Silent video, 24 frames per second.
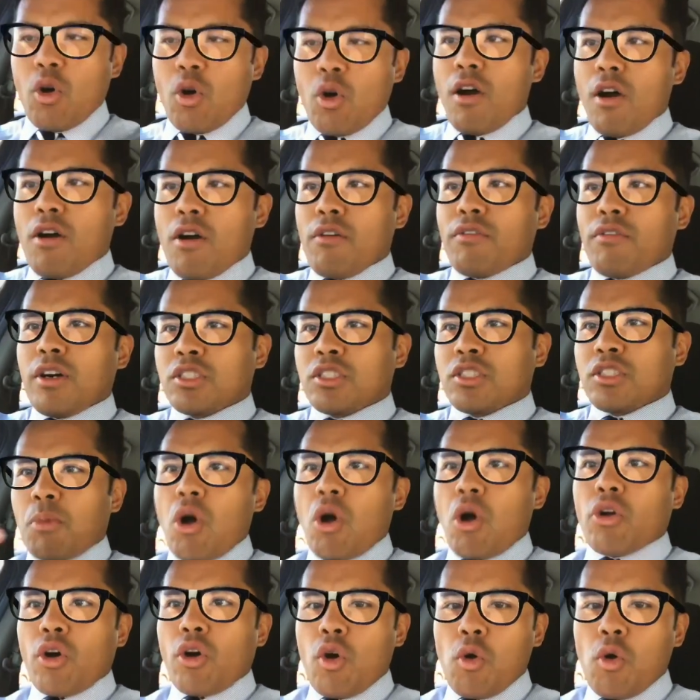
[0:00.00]
of a
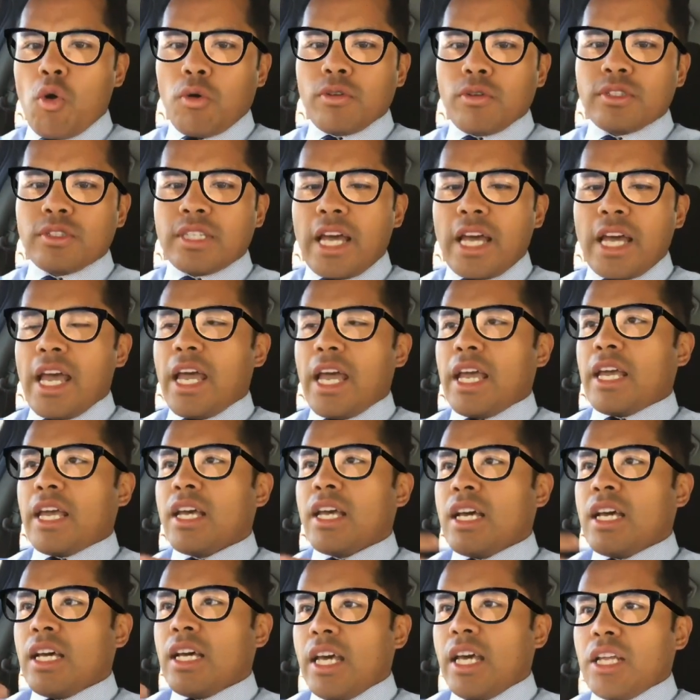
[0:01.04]
small goal. Say
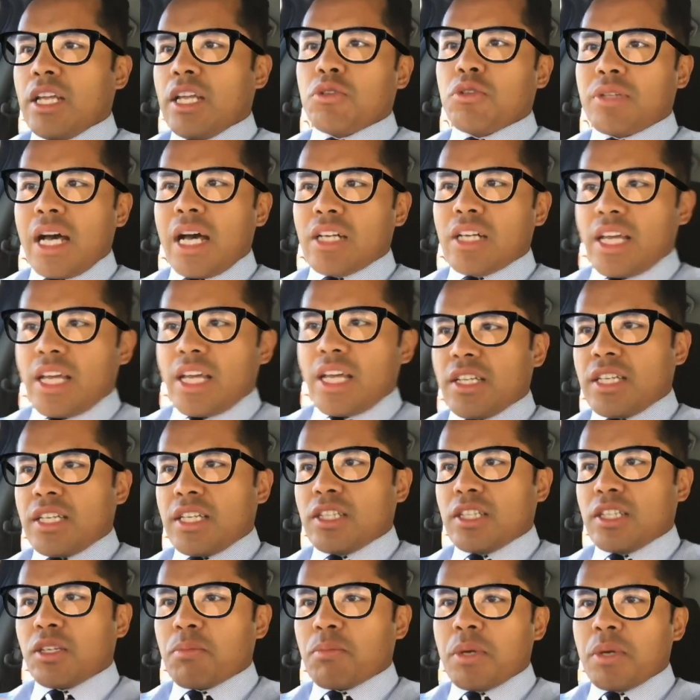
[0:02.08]
in
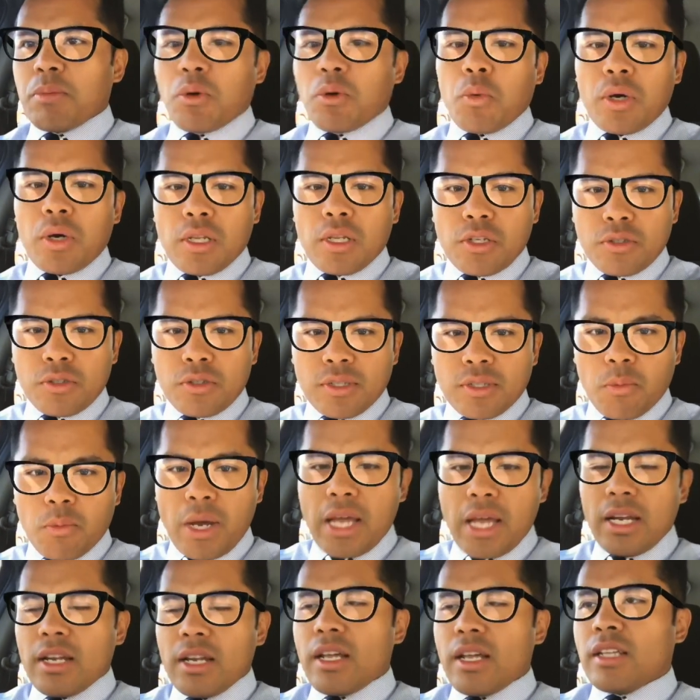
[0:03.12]
2018 some people want to lose some
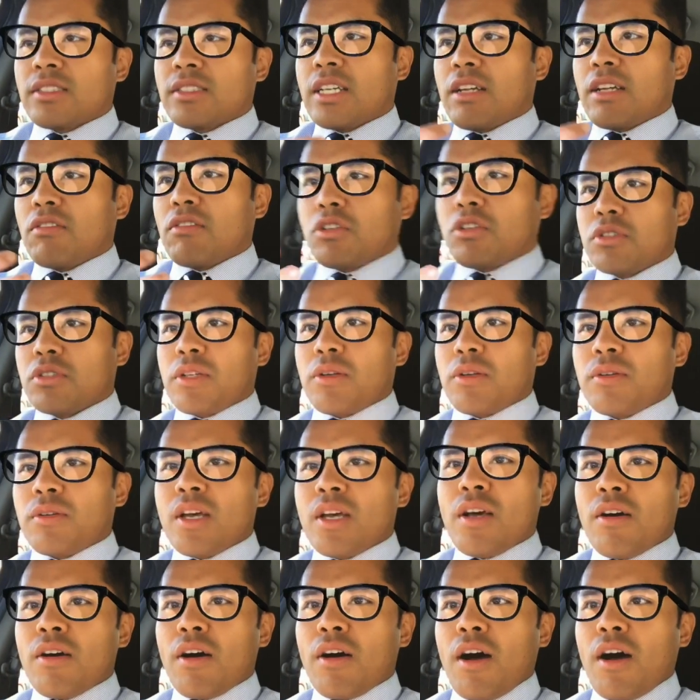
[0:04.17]
weight. Instead of losing
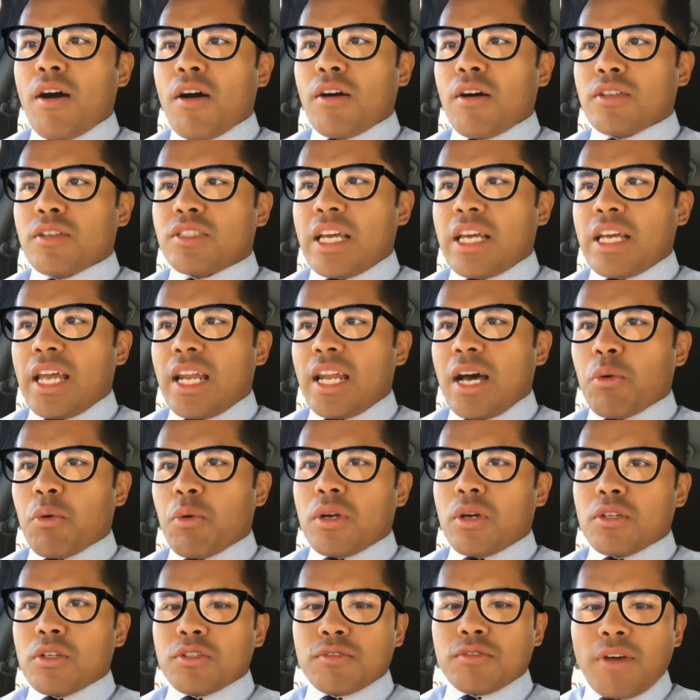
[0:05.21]
saying I want
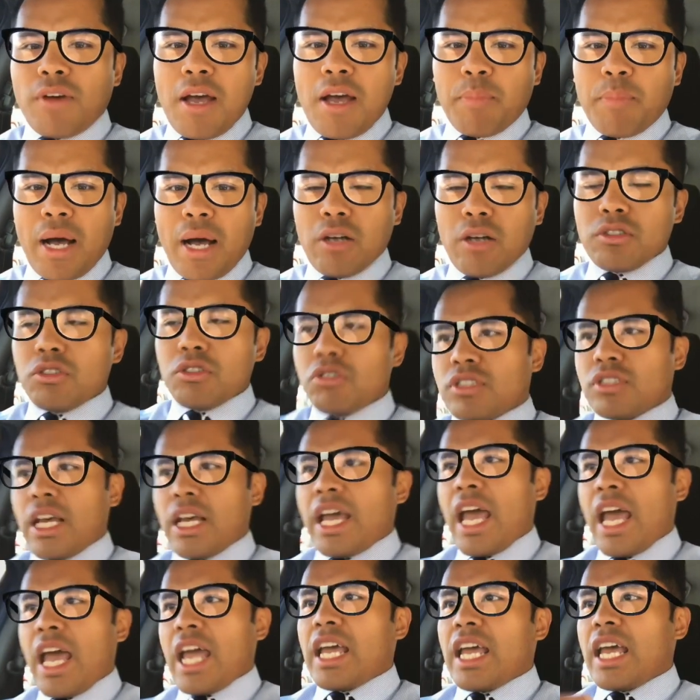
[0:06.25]
to lose 5 pounds, you say,
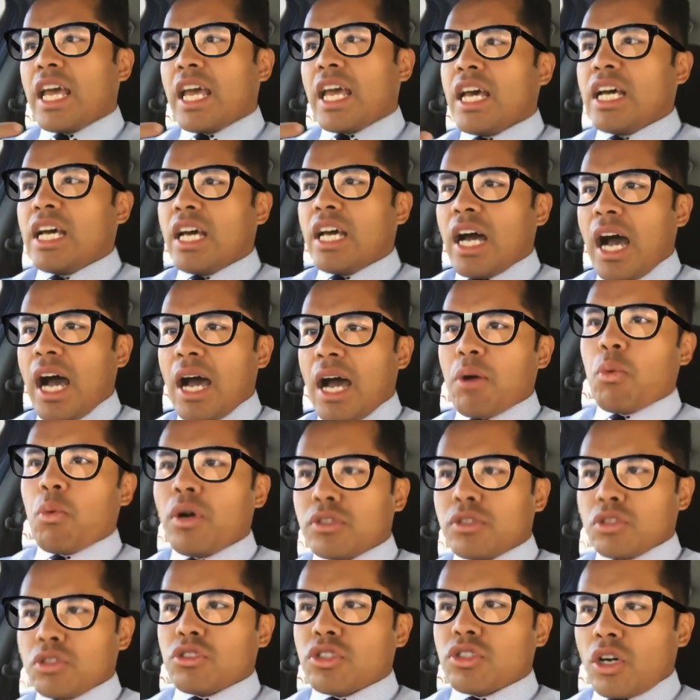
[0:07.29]
hey, I want
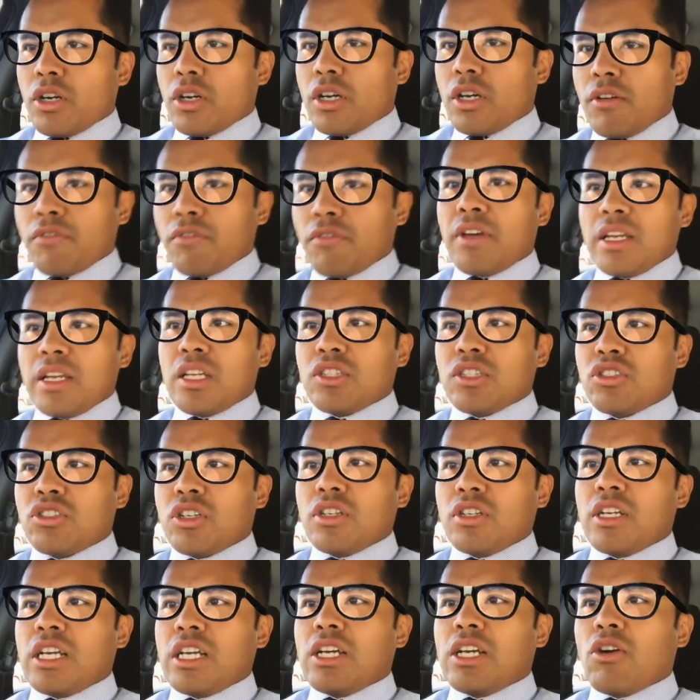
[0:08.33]
to start a fitness
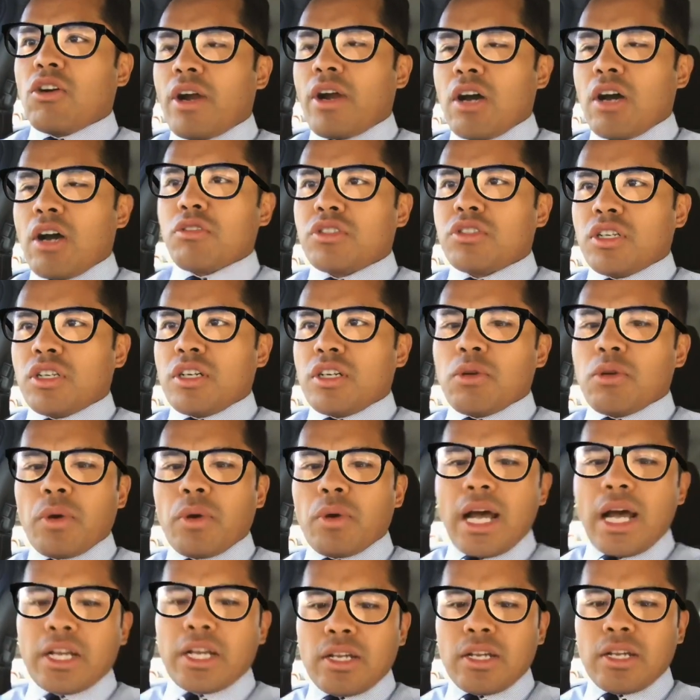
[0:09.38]
journey or health journey where
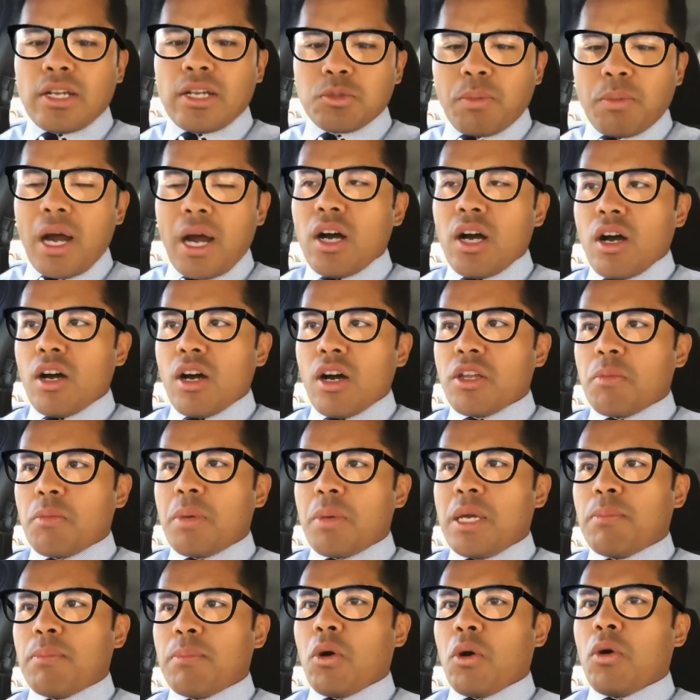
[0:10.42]
I can inspire other
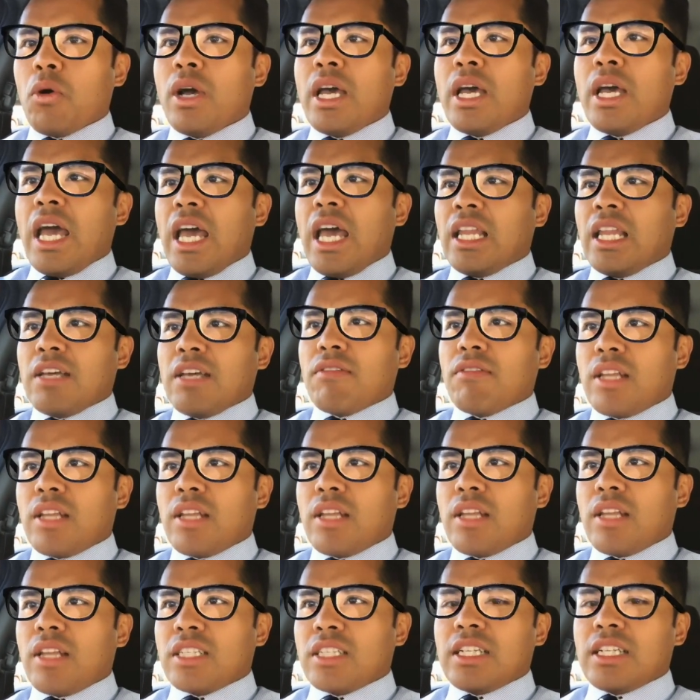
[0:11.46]
people and leave a
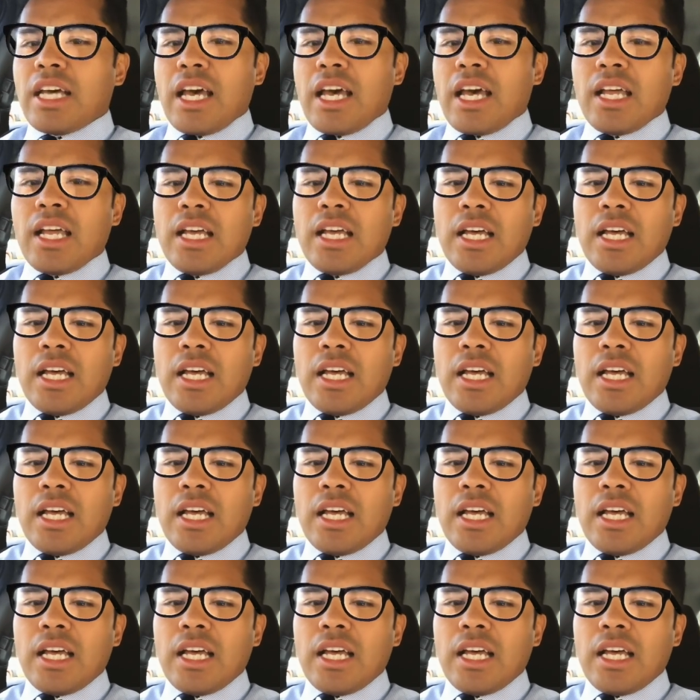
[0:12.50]
legacy that